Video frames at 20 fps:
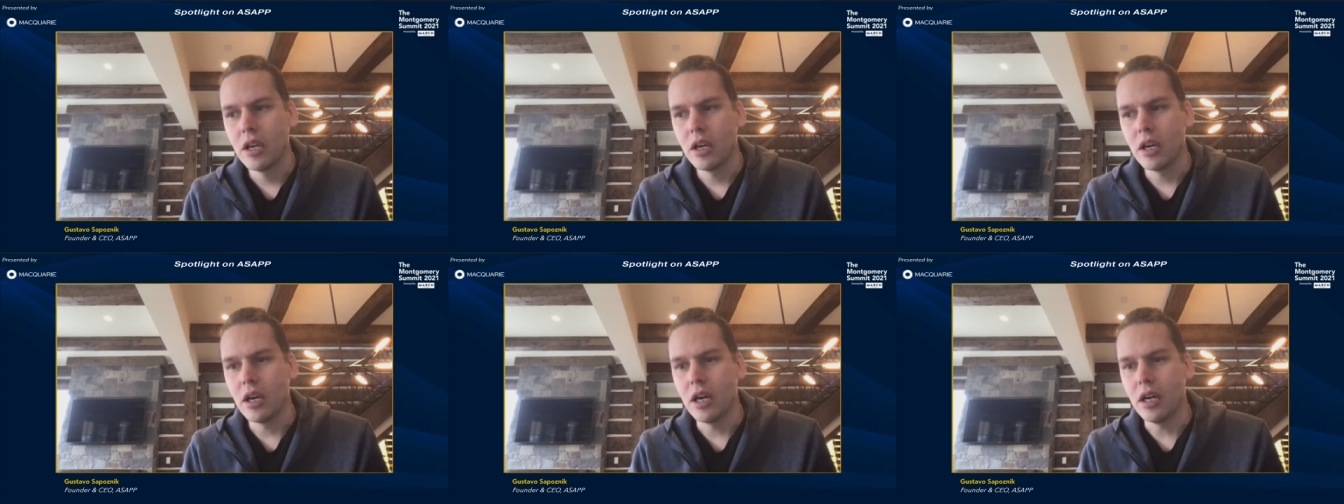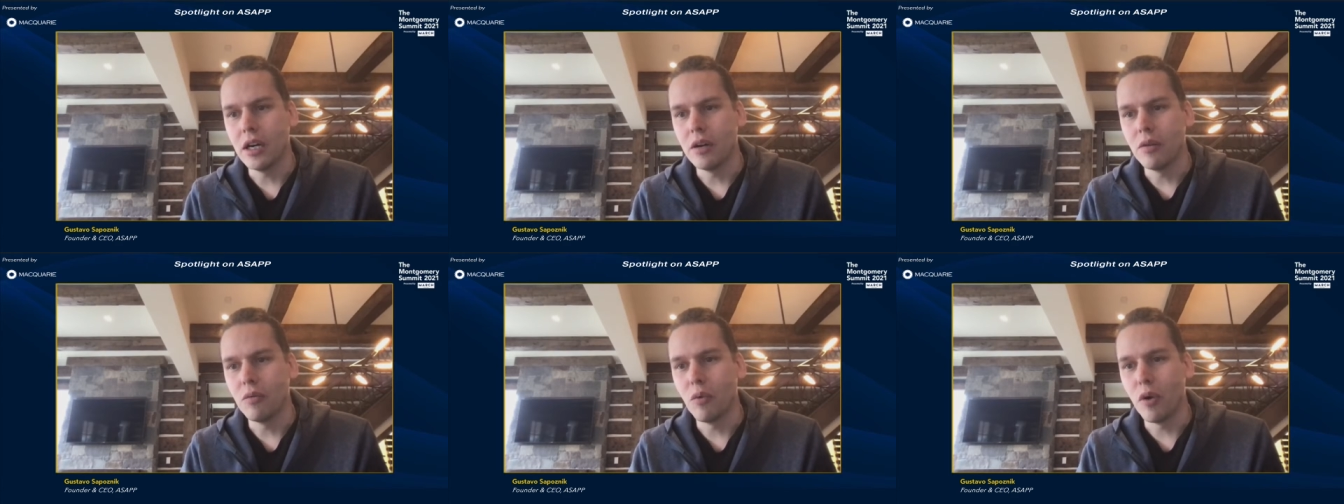
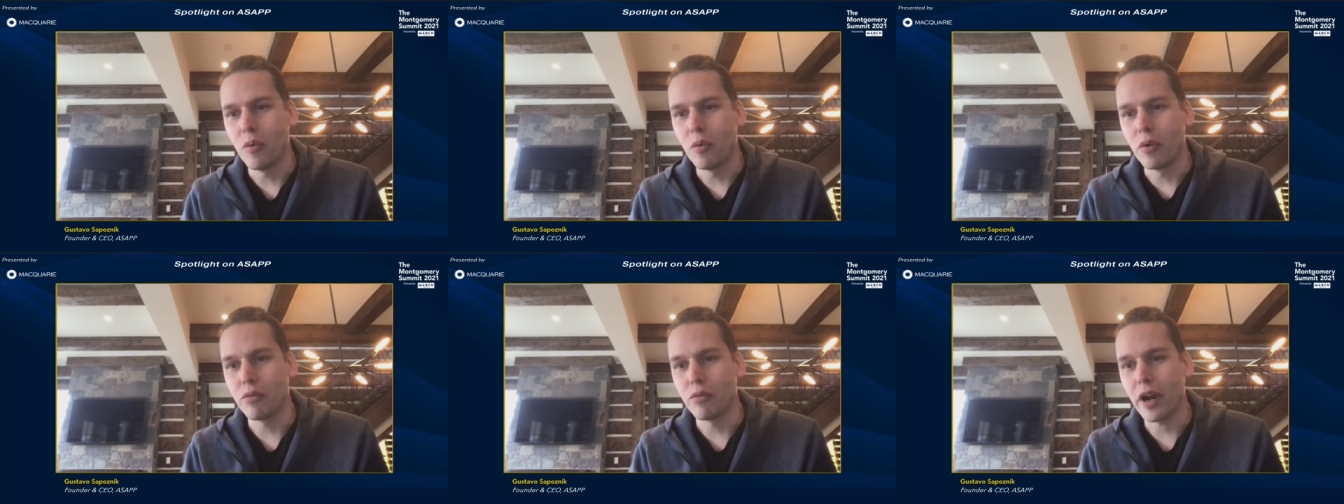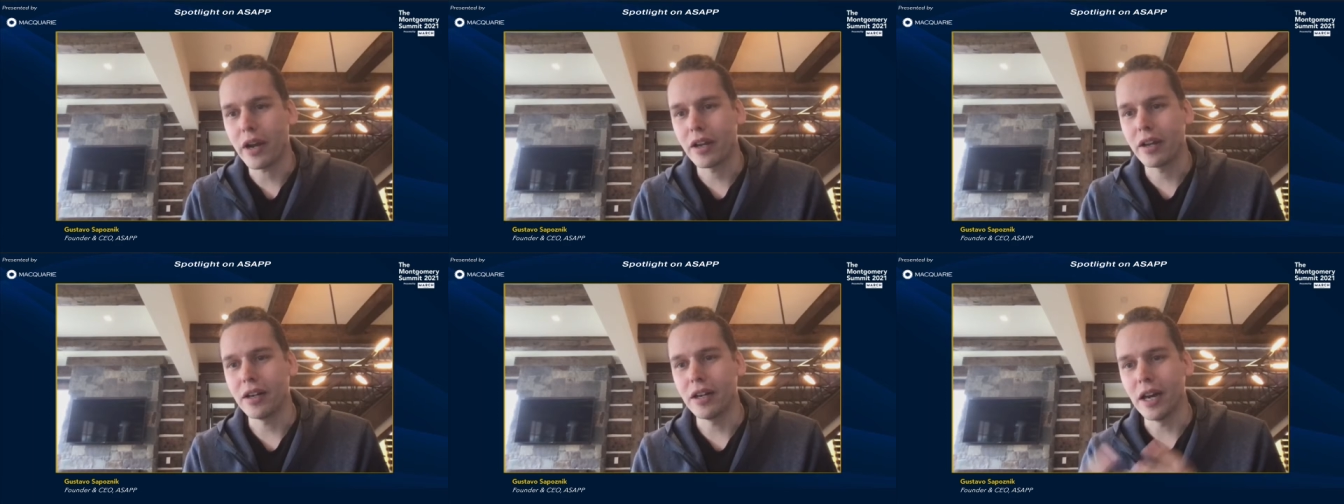when we
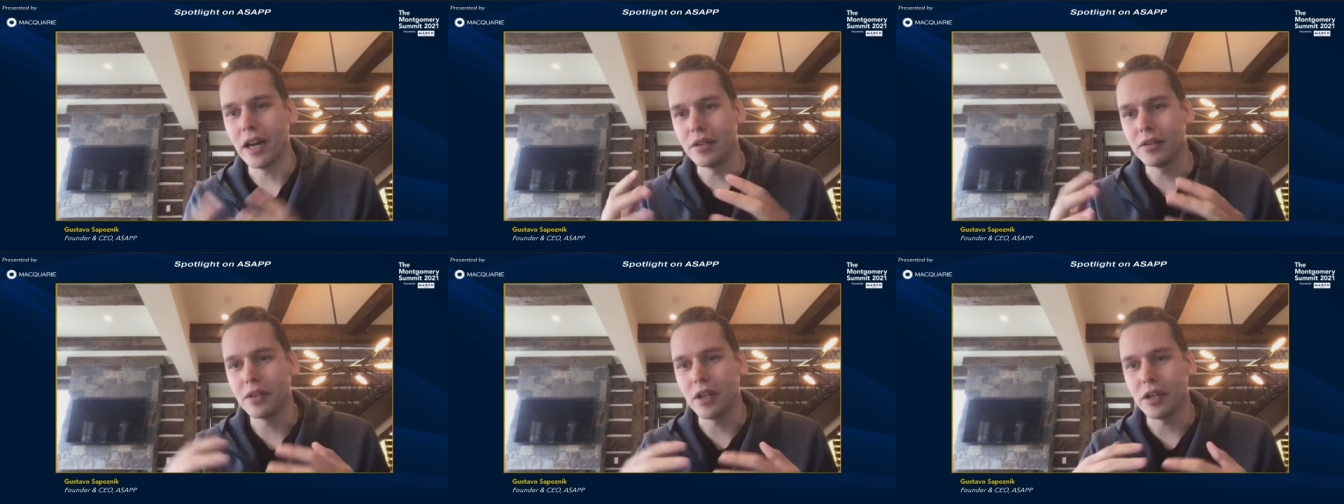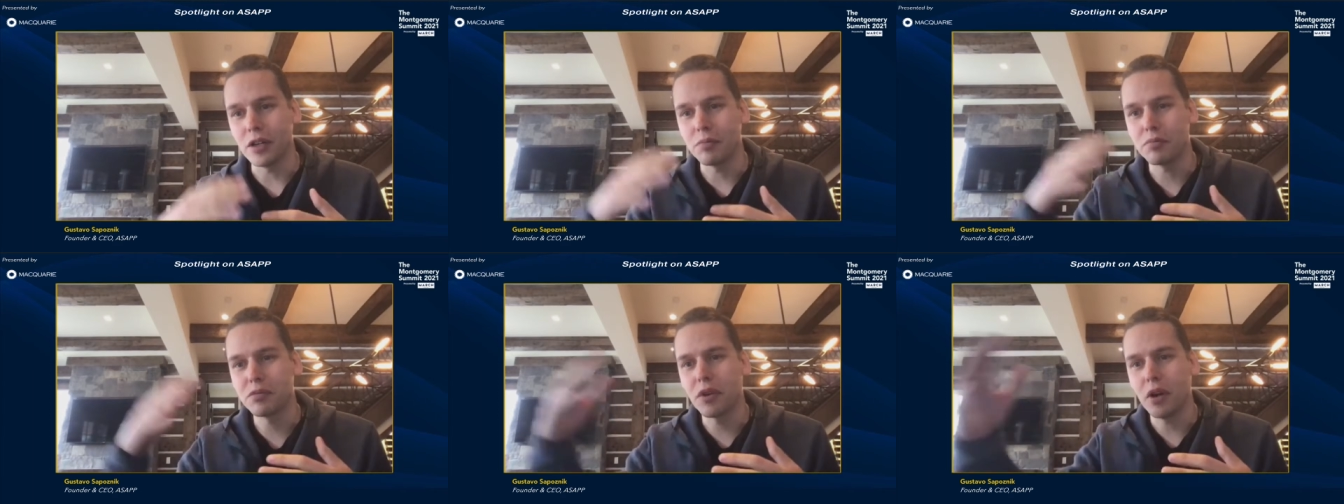recognized that
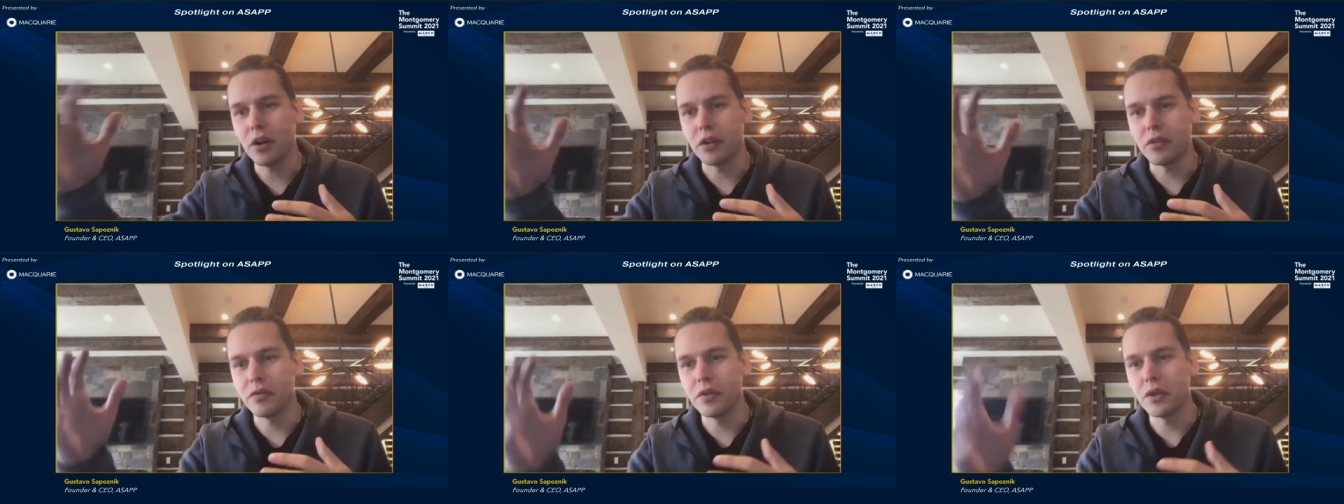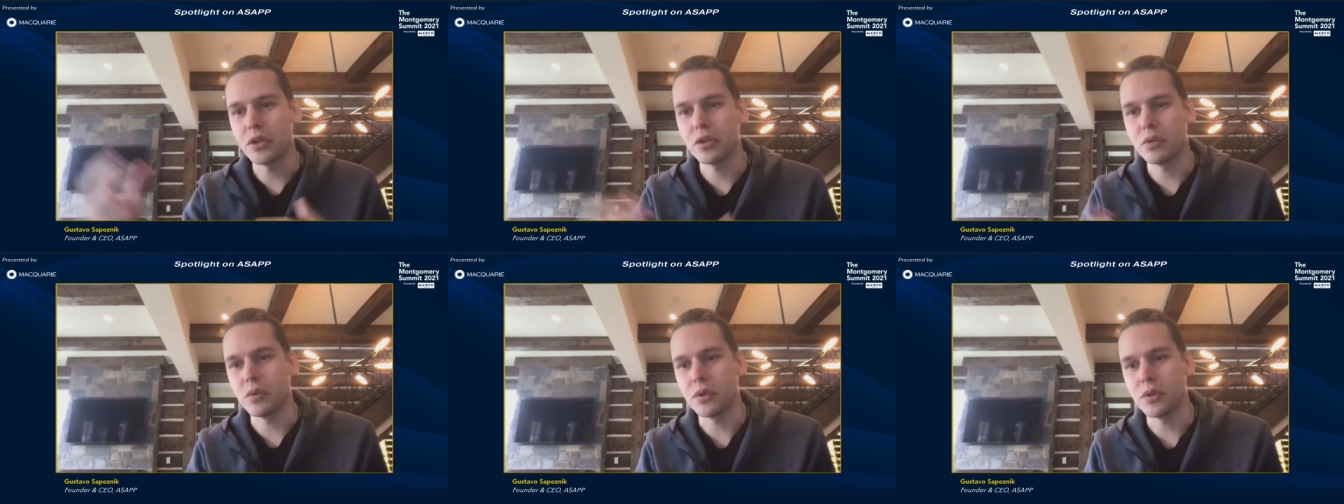our product vision